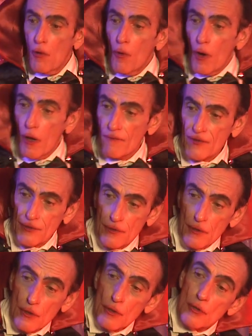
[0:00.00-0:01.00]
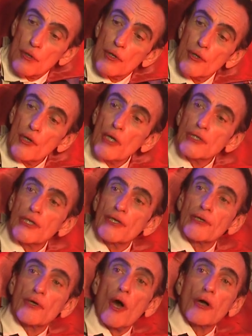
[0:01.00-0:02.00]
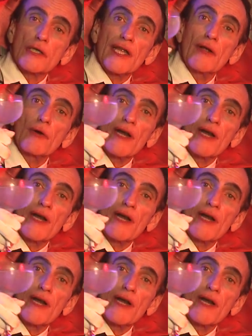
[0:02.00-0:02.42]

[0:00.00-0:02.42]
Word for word: I have a nice little cocktail